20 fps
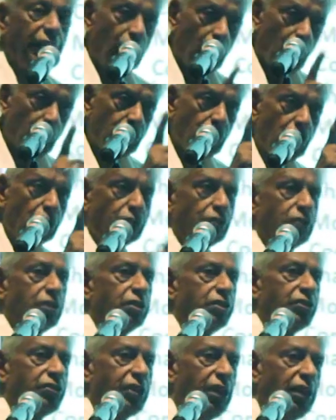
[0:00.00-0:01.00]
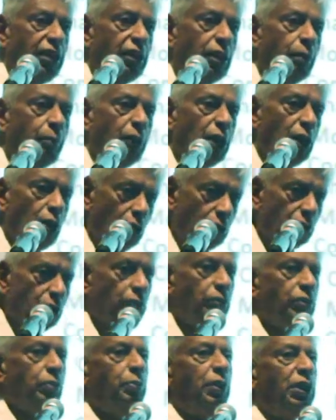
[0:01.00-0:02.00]
they knocked out, the state government knocked
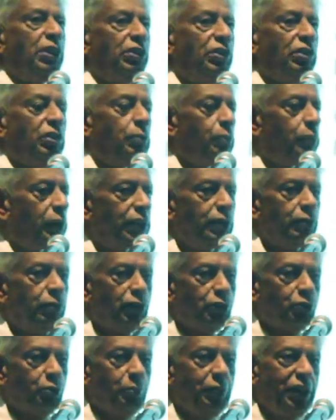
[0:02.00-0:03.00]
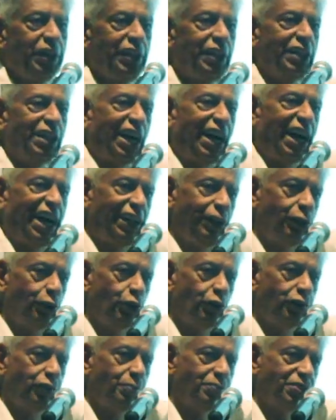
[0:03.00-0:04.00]
out the bridge. The bridge was to bring in iron
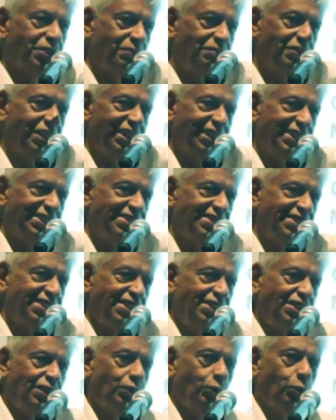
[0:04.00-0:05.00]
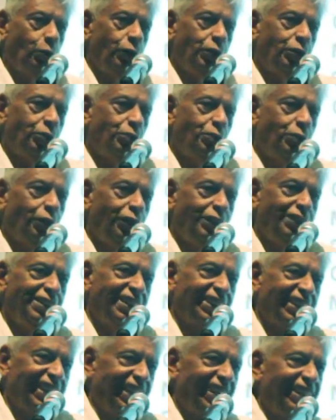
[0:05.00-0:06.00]
ore from somewhere else, going through all
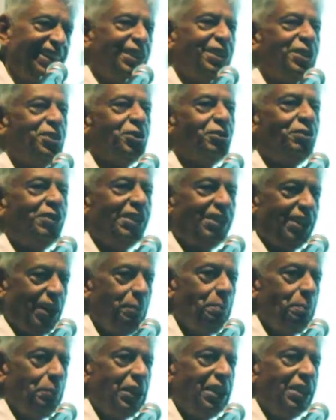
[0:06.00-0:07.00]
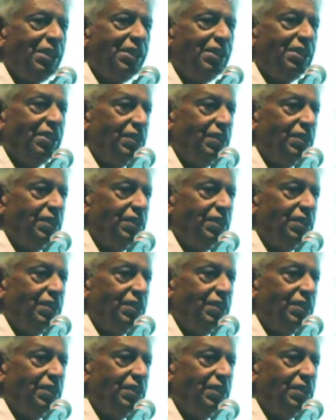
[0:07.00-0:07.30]
the heritage of Humpi.